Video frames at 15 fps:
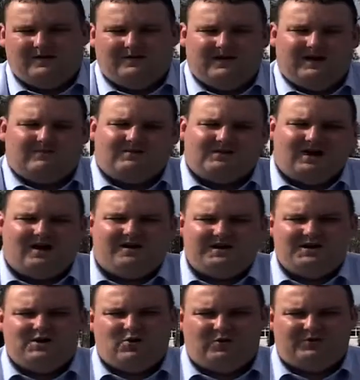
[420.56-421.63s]
Now,
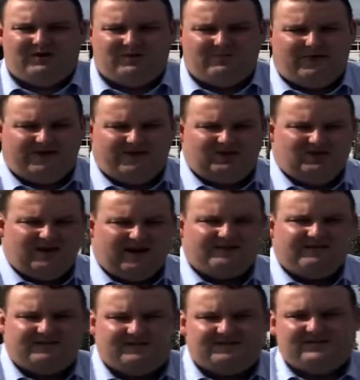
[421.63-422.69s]
regarding your under the bonnet
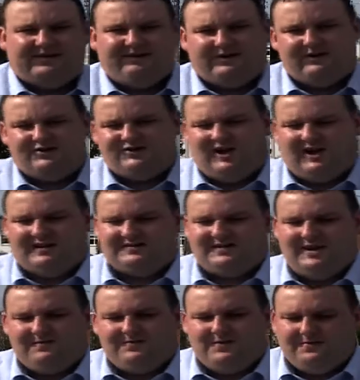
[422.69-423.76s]
checks and exterior checks,
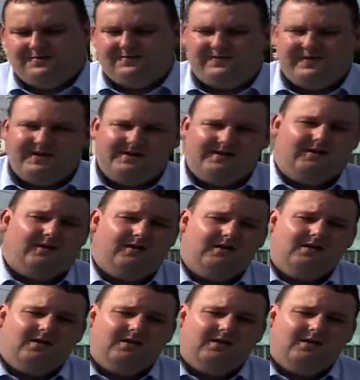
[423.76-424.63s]
if you feel